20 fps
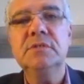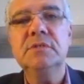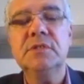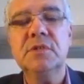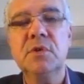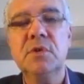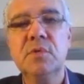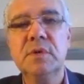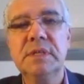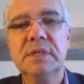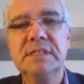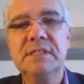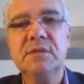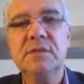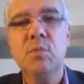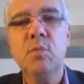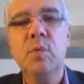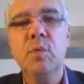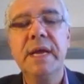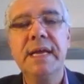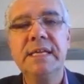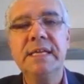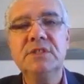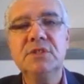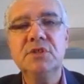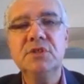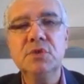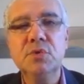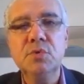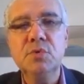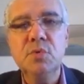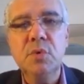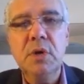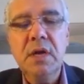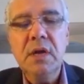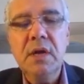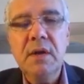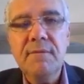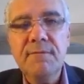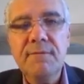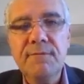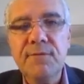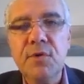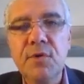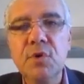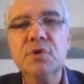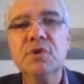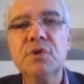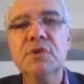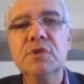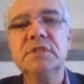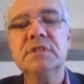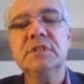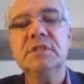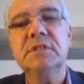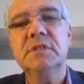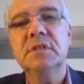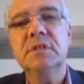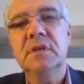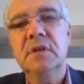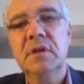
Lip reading: So it's a way to focus